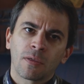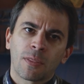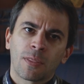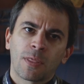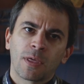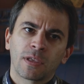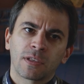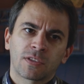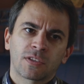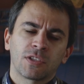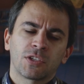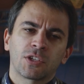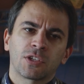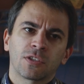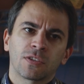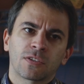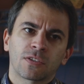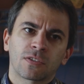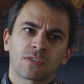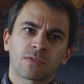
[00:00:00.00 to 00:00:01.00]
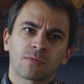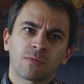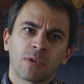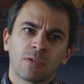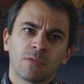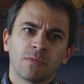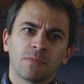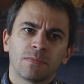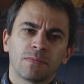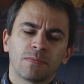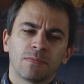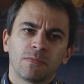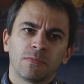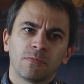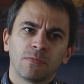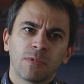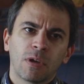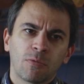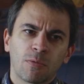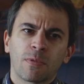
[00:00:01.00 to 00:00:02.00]
Things such as,
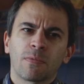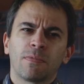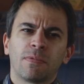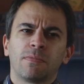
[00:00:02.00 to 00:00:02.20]
the